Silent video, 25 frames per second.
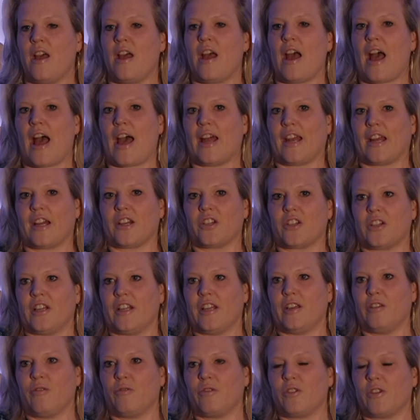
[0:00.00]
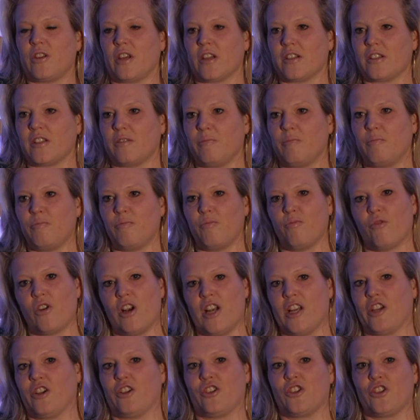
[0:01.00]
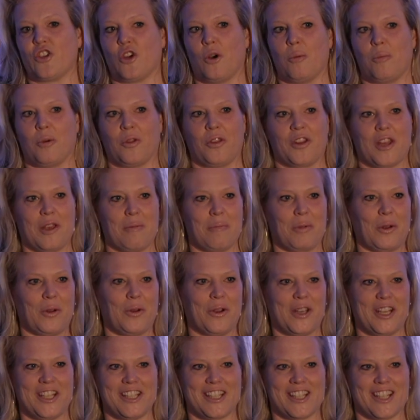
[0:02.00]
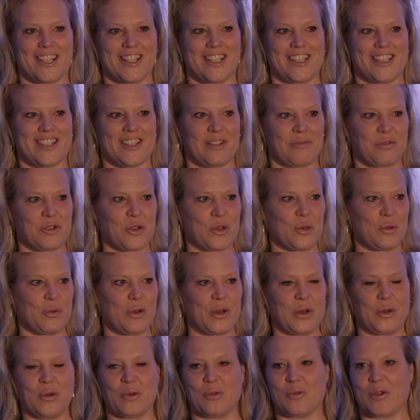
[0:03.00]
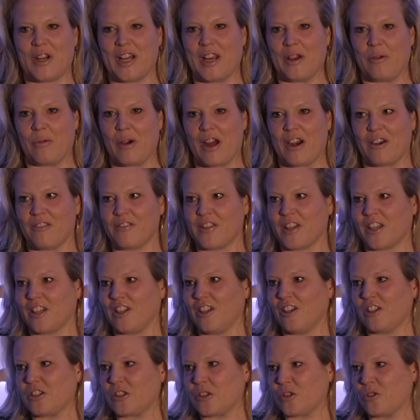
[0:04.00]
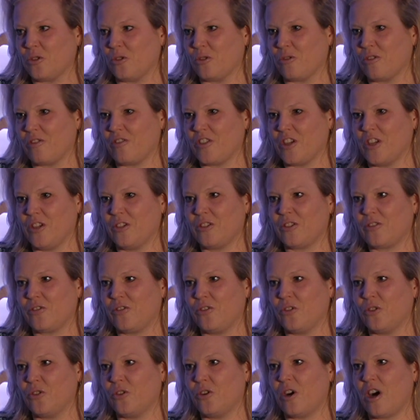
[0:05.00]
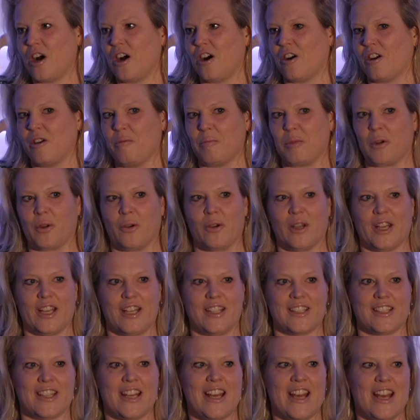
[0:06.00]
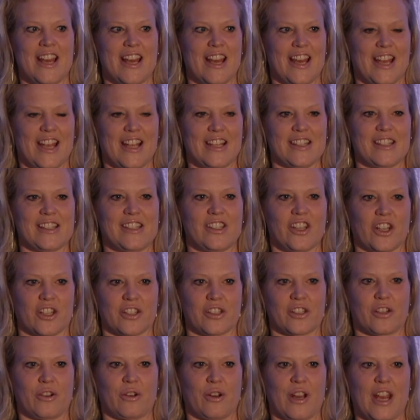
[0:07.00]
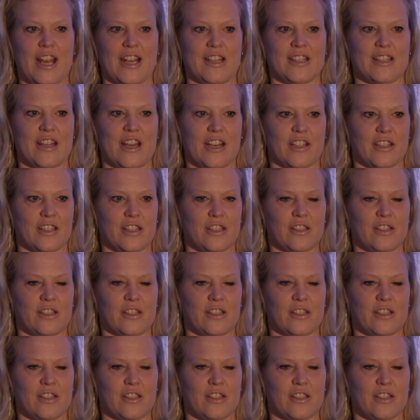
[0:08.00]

and actually does a really good job on the employee side, as I'm sure we're all really aware of the Glassdoor reviews for our employees. It just creates that